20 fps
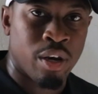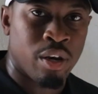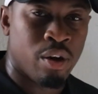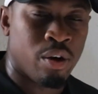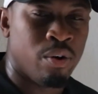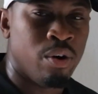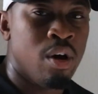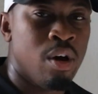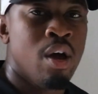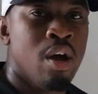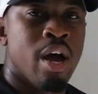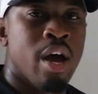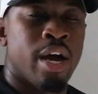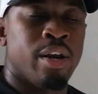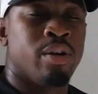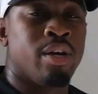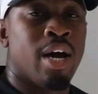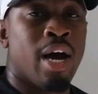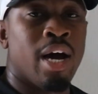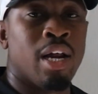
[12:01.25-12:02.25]
video,
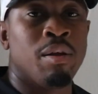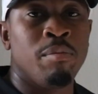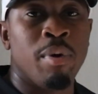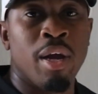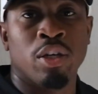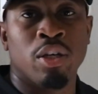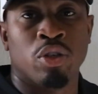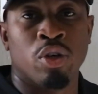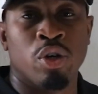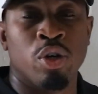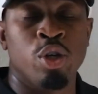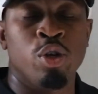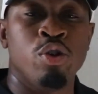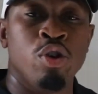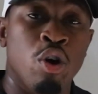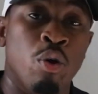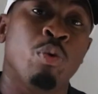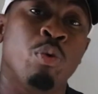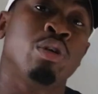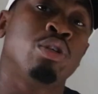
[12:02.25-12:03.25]
and you got to make sure you
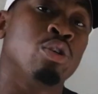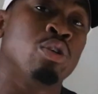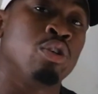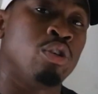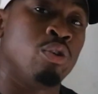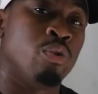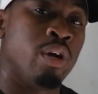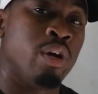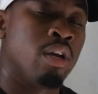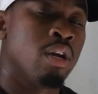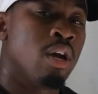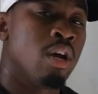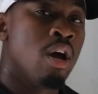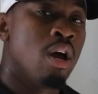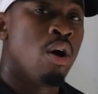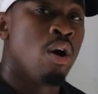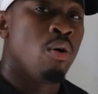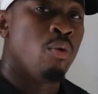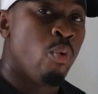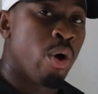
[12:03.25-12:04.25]
know what you're doing.
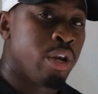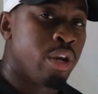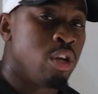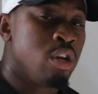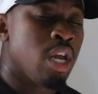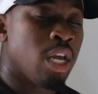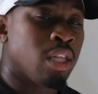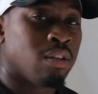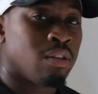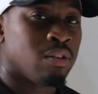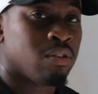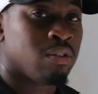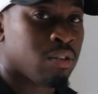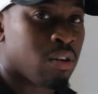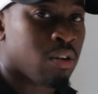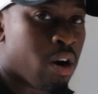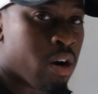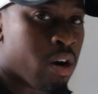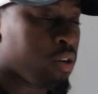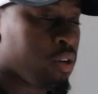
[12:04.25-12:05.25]
When you get to
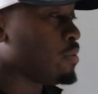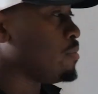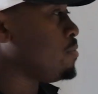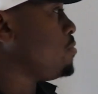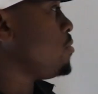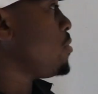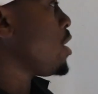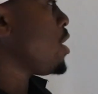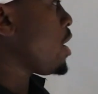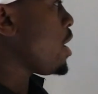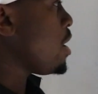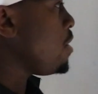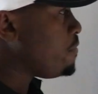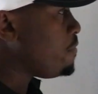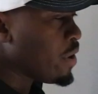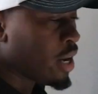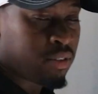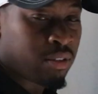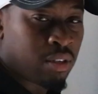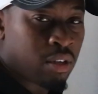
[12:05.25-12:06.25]
start
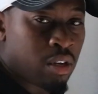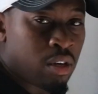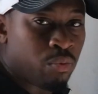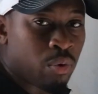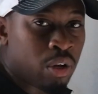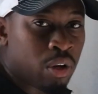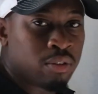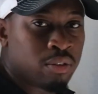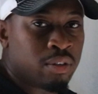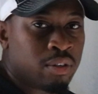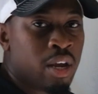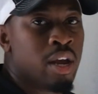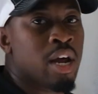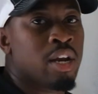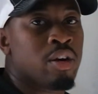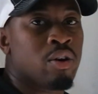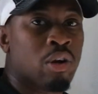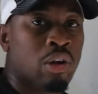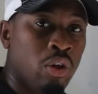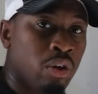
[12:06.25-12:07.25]
investing in real
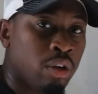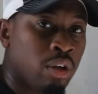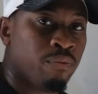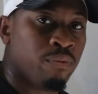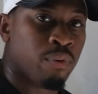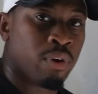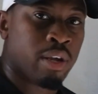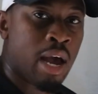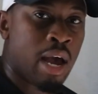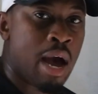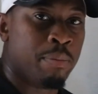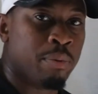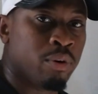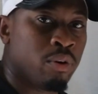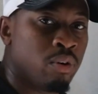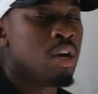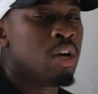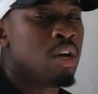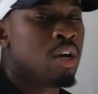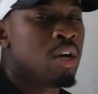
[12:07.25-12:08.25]
estate and you're looking for
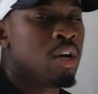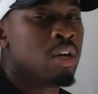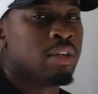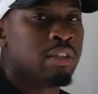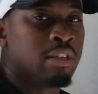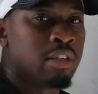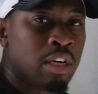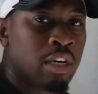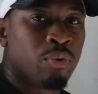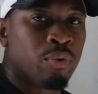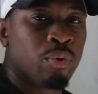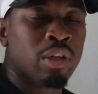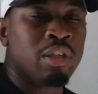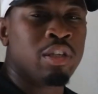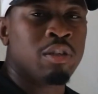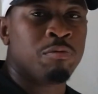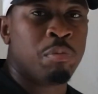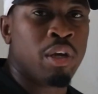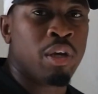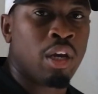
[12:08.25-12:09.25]
capital,
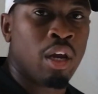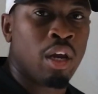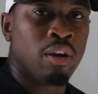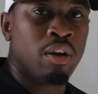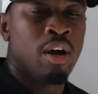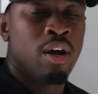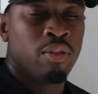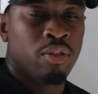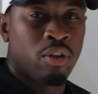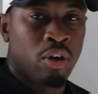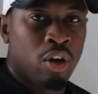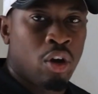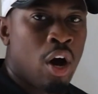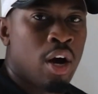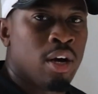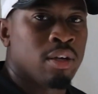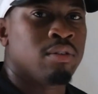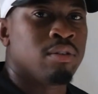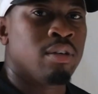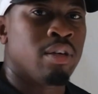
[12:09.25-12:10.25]
generally speaking, the
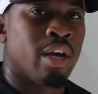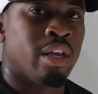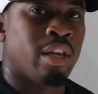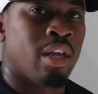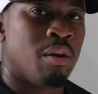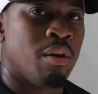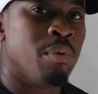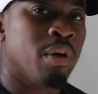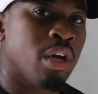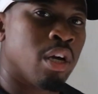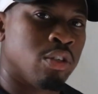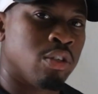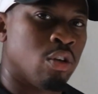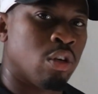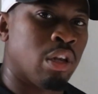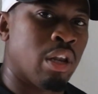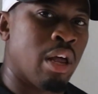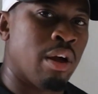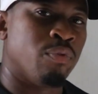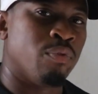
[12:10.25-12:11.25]
cost to get in,
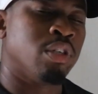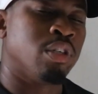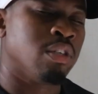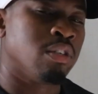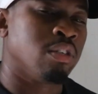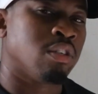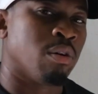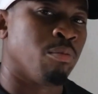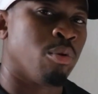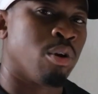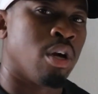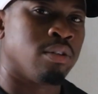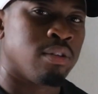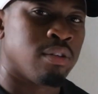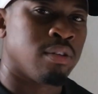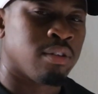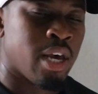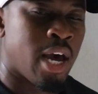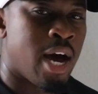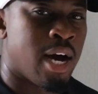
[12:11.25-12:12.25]
because you're leveraging someone
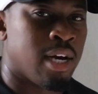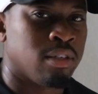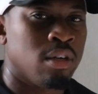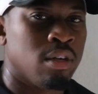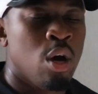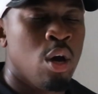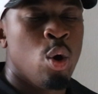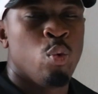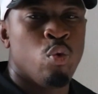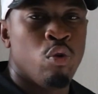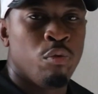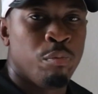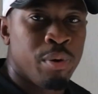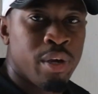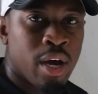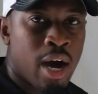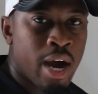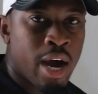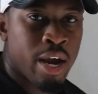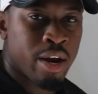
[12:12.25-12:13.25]
else's cash, will
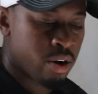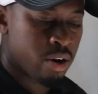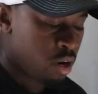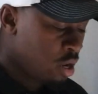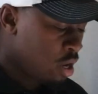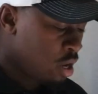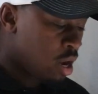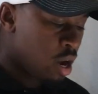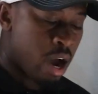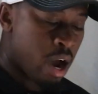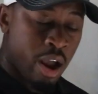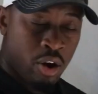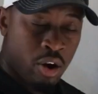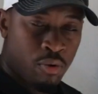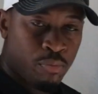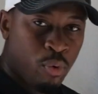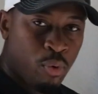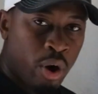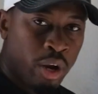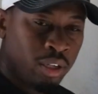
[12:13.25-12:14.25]
be higher.
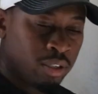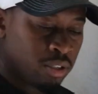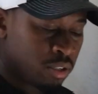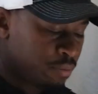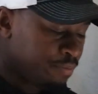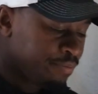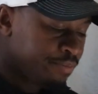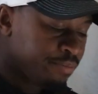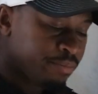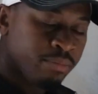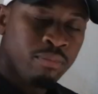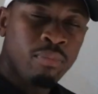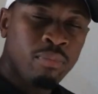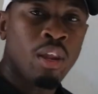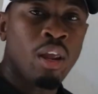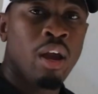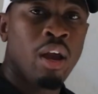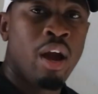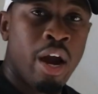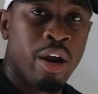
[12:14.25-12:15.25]
Higher points,
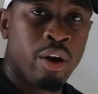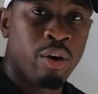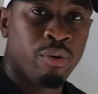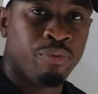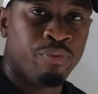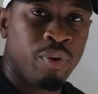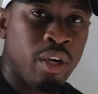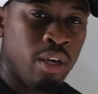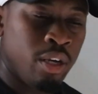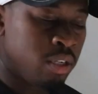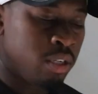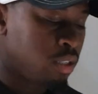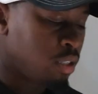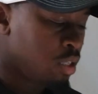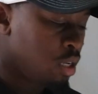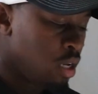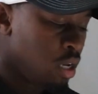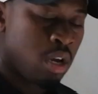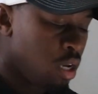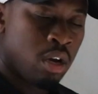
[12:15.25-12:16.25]
higher
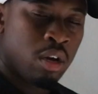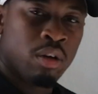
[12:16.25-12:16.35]
fees,